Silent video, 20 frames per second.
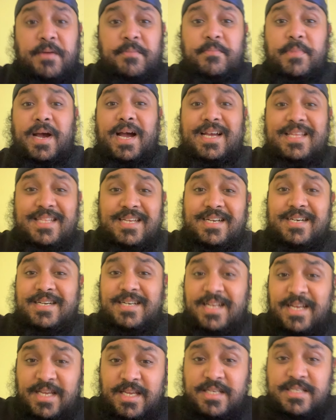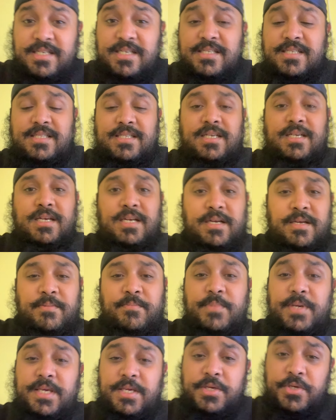but at the end of the day, just
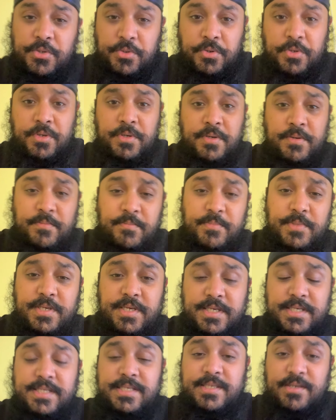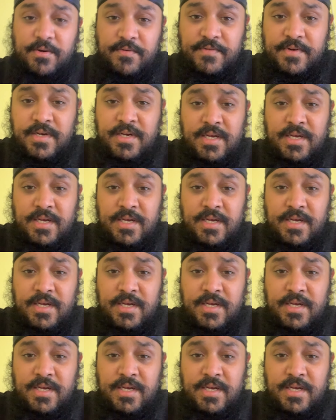be you, be yourself.